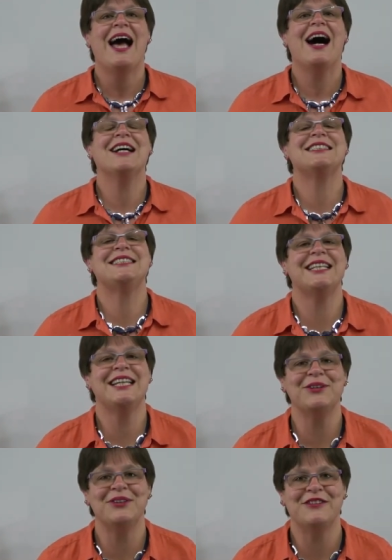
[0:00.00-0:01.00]
I'll
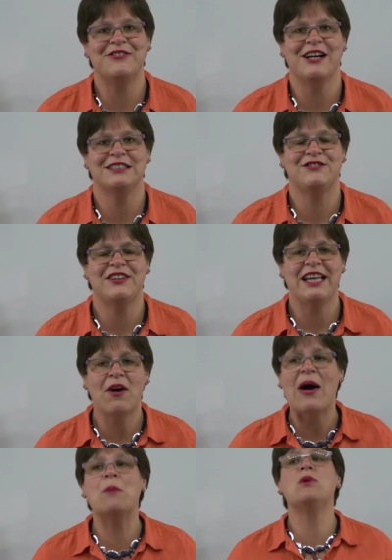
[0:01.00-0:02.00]
see you in the first
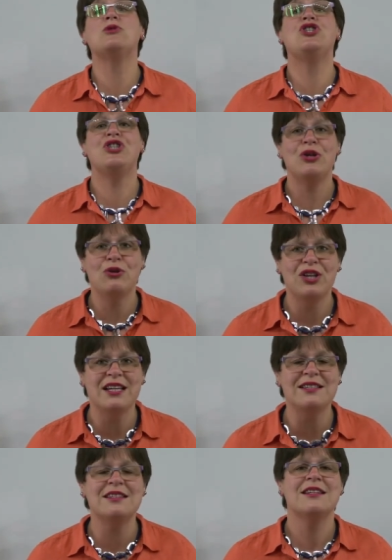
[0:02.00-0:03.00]
video and we'll do
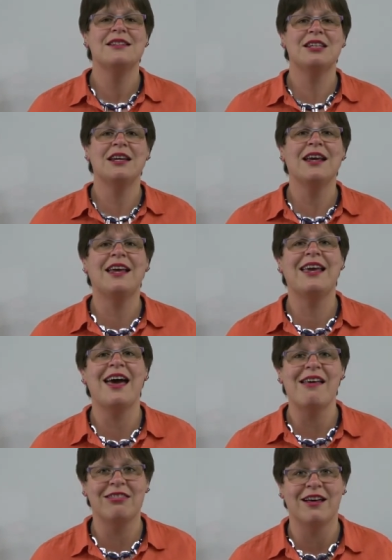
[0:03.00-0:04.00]
this
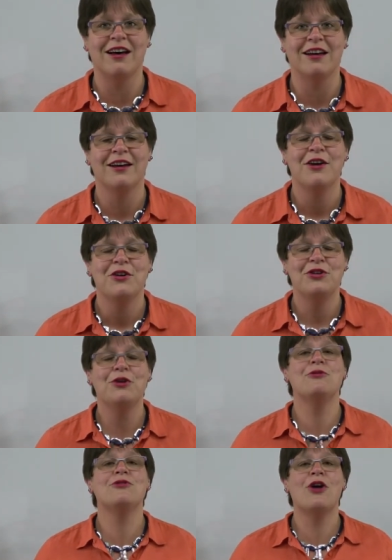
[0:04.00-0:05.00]
together.
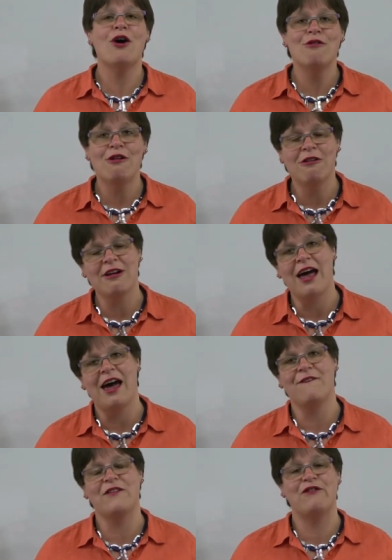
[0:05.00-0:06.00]
You no longer
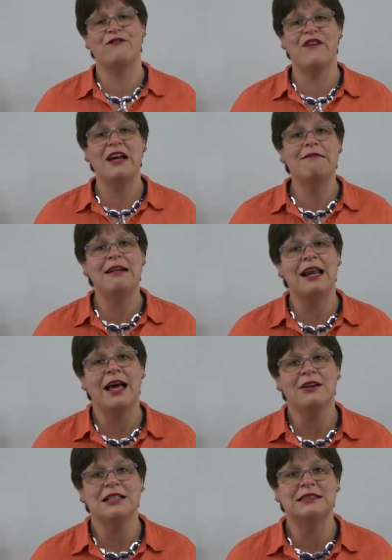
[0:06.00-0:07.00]
have to figure it
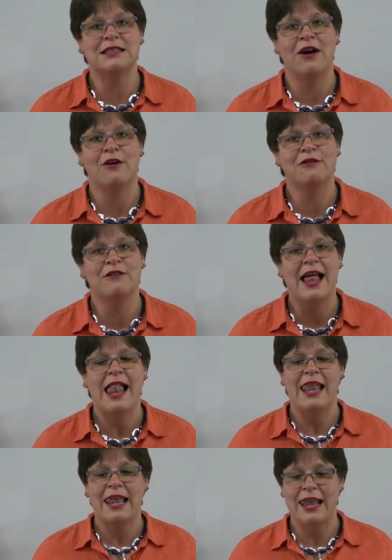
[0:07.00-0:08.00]
out yourself.
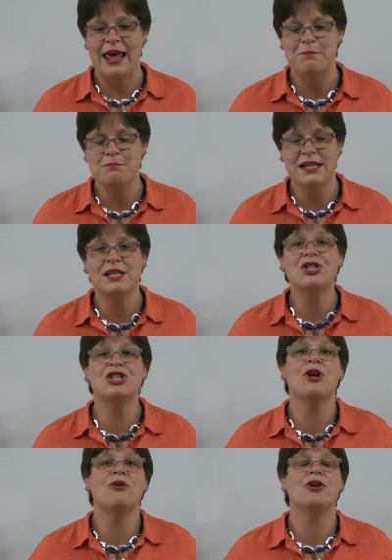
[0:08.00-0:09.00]
Let me
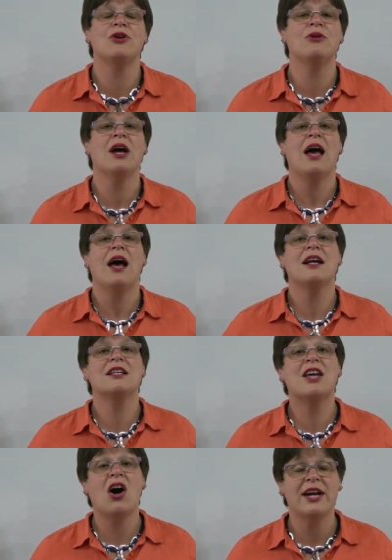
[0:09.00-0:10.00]
show you
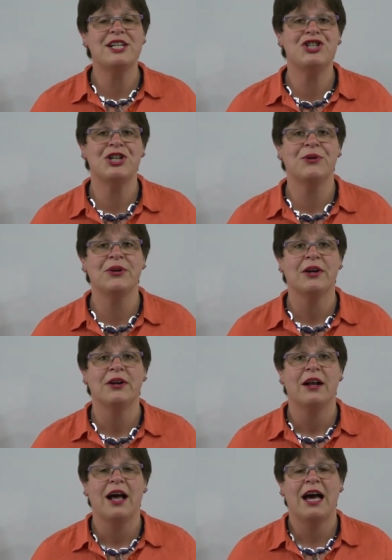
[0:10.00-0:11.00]
and guide you
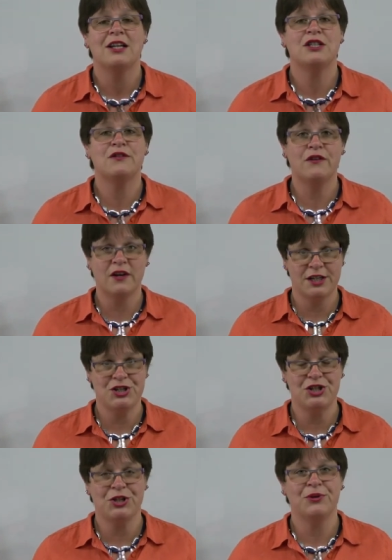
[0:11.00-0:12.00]
and
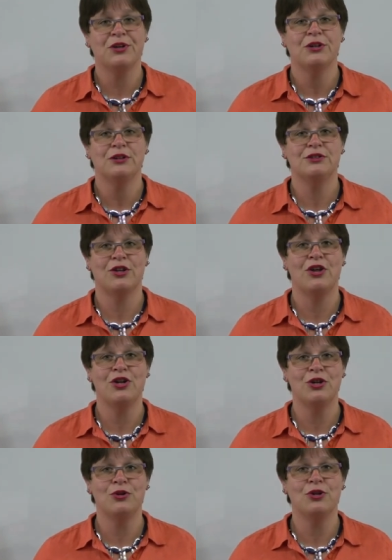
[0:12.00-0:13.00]
advise you so
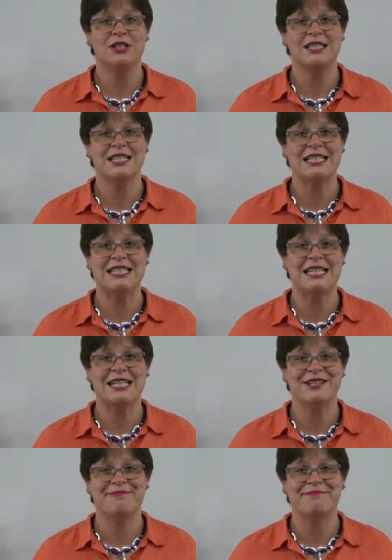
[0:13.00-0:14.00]
that you can succeed.